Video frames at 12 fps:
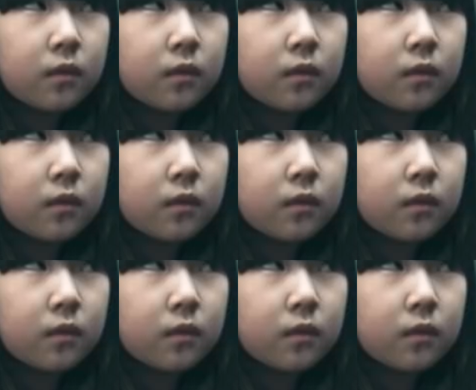
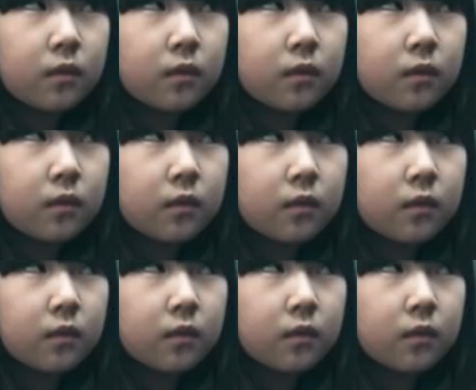
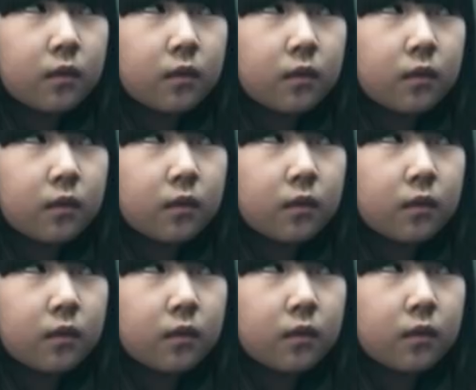
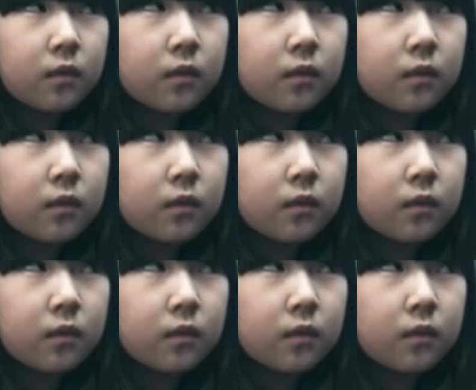
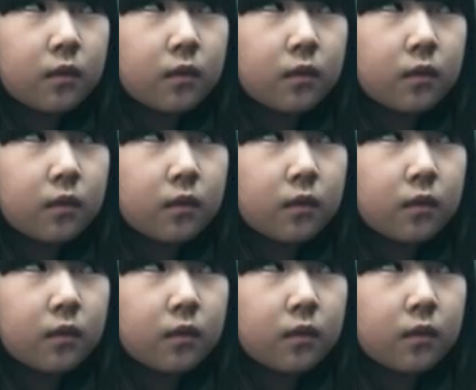
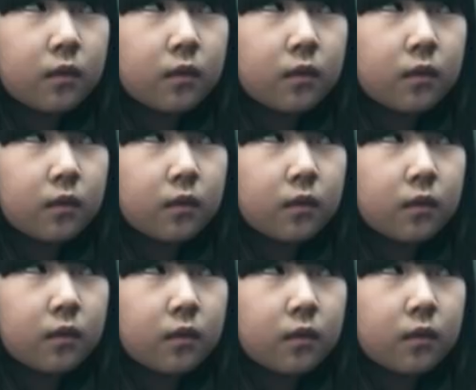
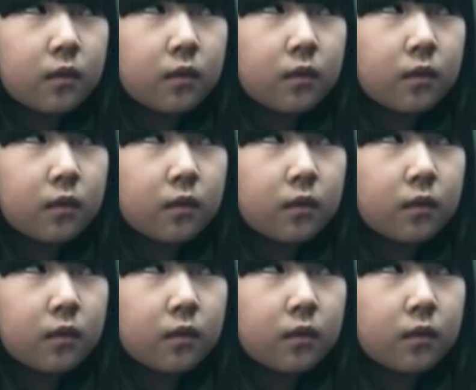The person shown says nothing.